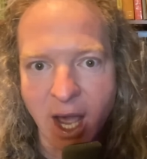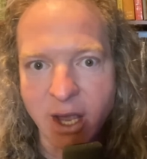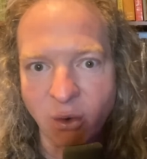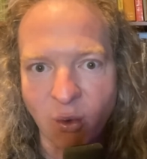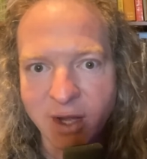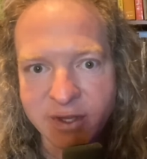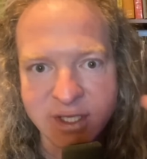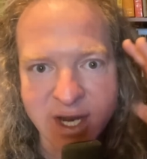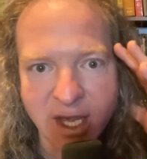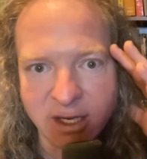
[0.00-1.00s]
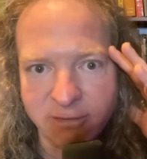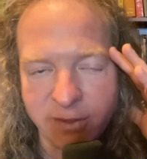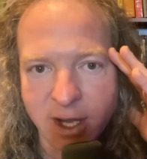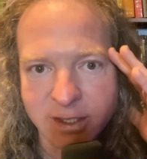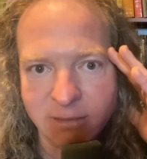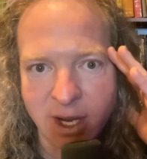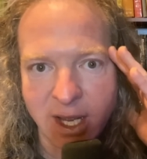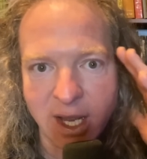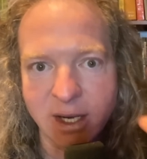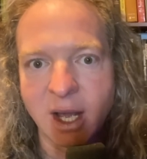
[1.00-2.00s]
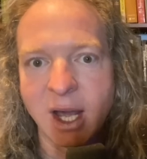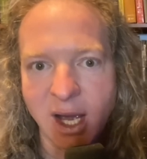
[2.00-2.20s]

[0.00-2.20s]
I don't want these negative thoughts in my head.